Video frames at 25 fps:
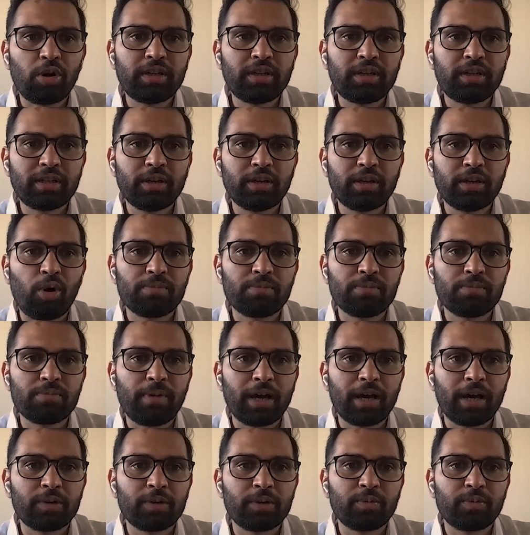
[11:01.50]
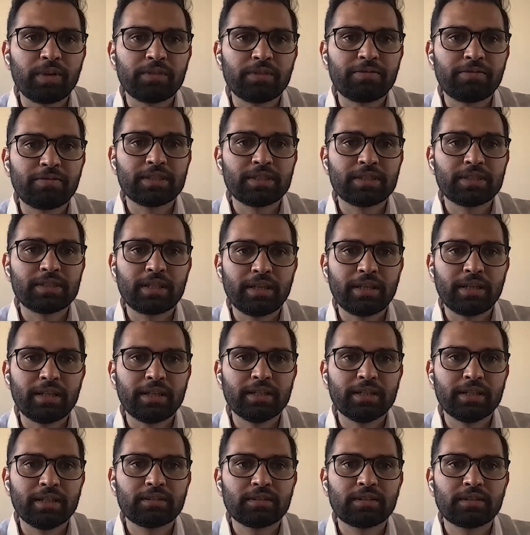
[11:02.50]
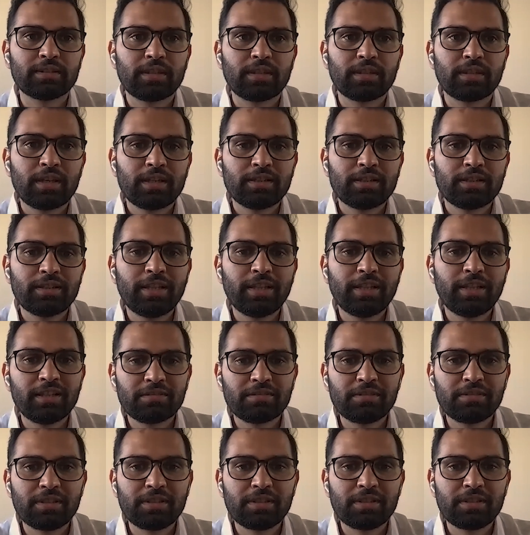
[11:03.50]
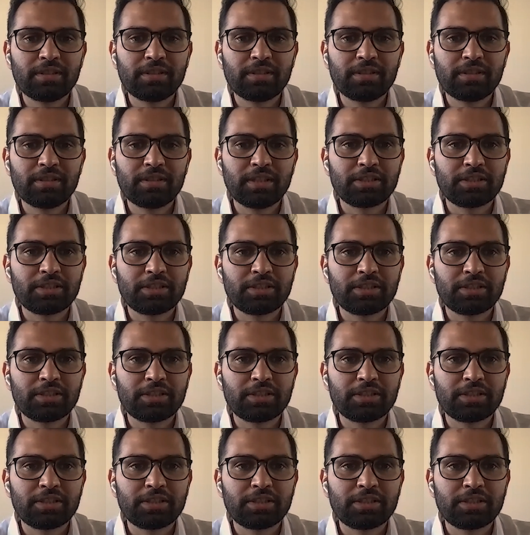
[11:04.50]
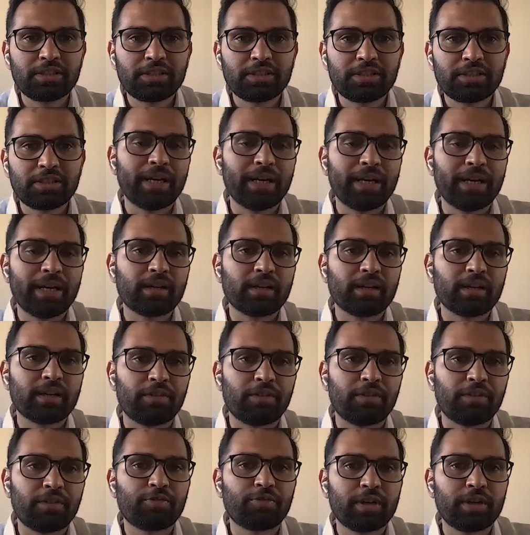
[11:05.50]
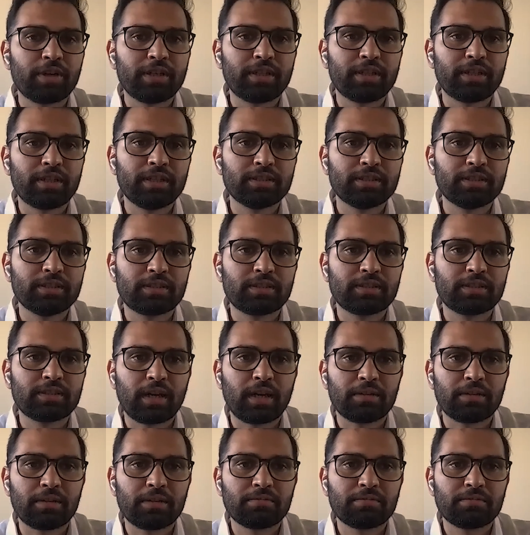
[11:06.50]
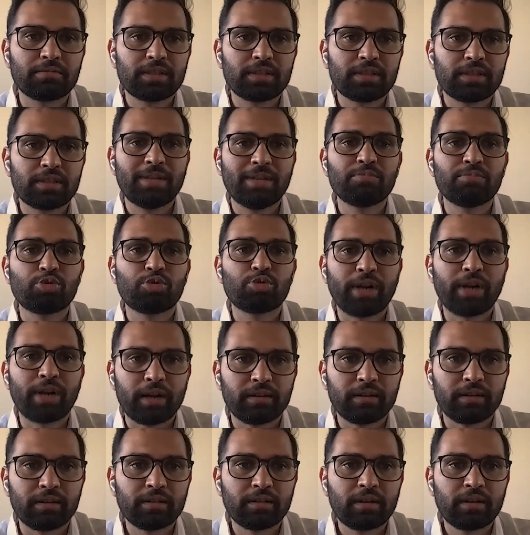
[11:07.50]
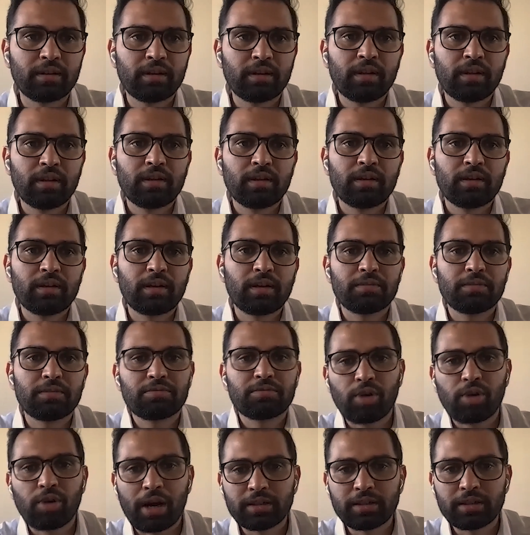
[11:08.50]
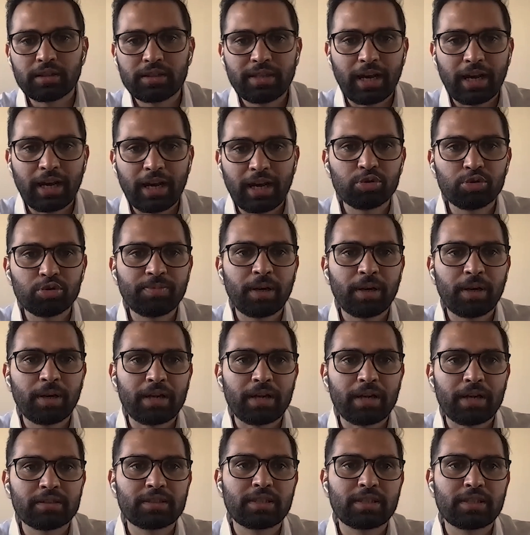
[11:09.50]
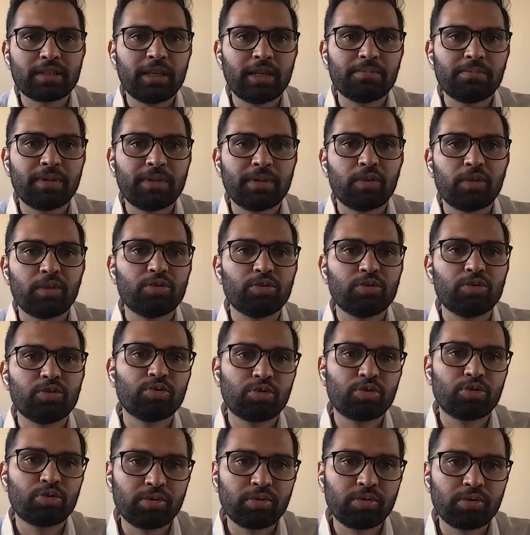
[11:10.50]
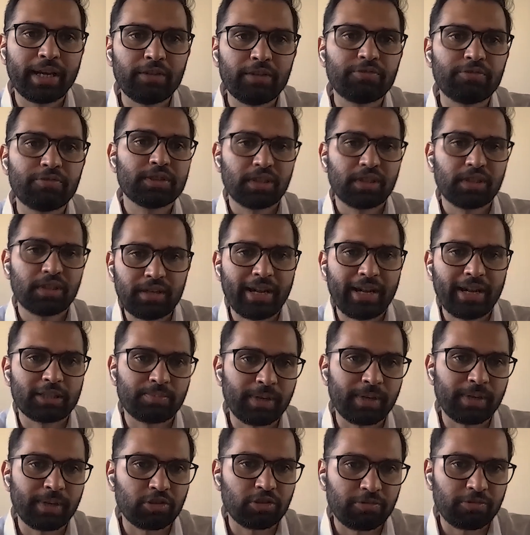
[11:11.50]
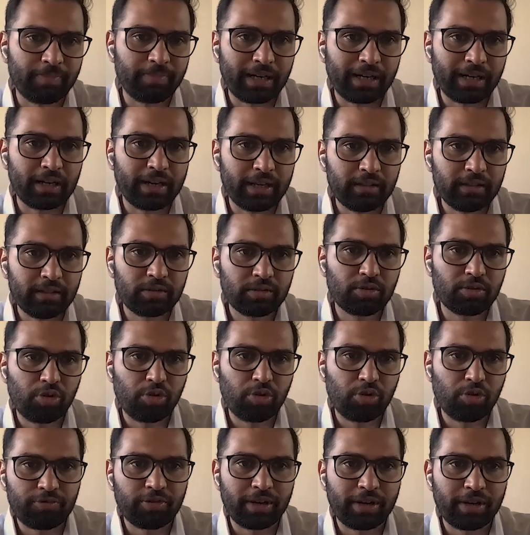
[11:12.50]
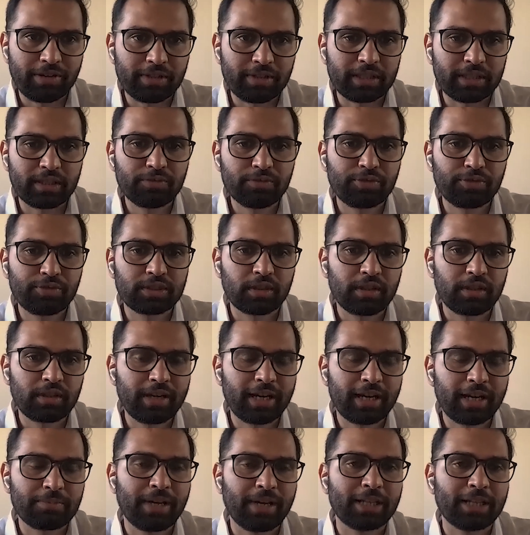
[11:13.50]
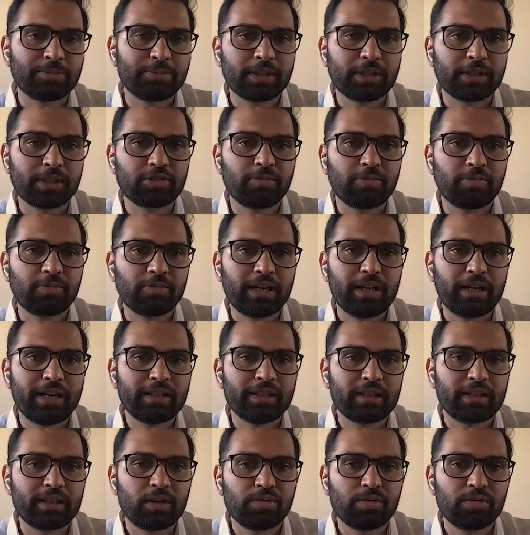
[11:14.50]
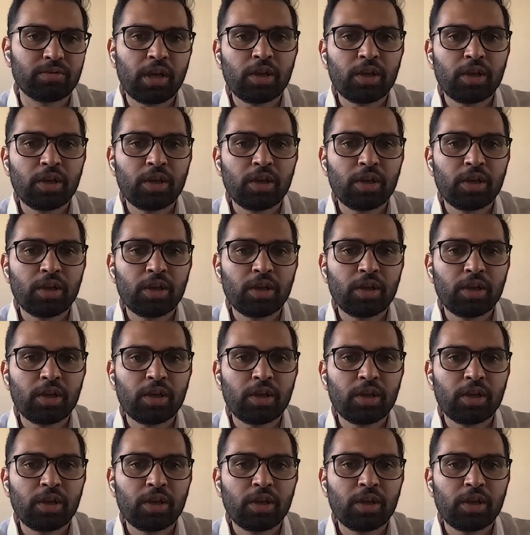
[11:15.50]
treated on par with physical illness, then the chances of you getting medical cover for it is slim to none. So under the Ayushman Bharat scheme now, you do get, for certain aspects of mental health, not for everything, for certain aspects of mental health now,